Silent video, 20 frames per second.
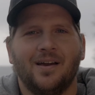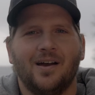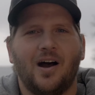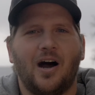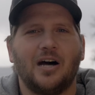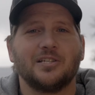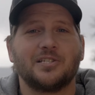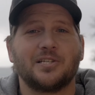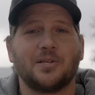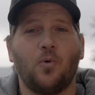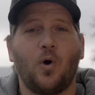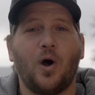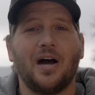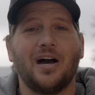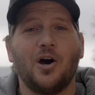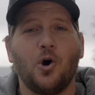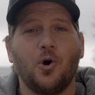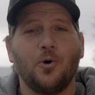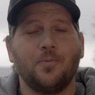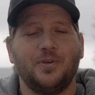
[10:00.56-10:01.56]
Awesome. Well,
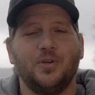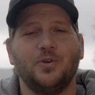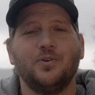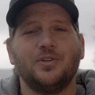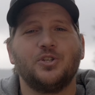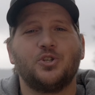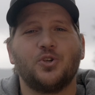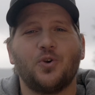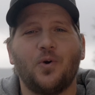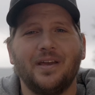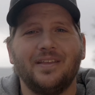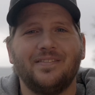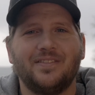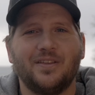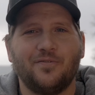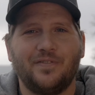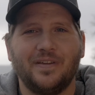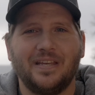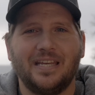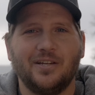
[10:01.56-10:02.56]
I hope you enjoyed
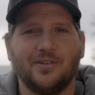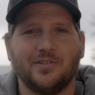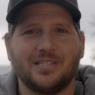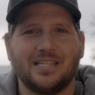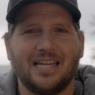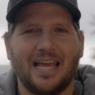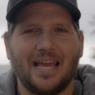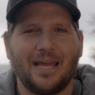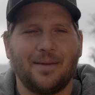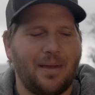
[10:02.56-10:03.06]
the video today.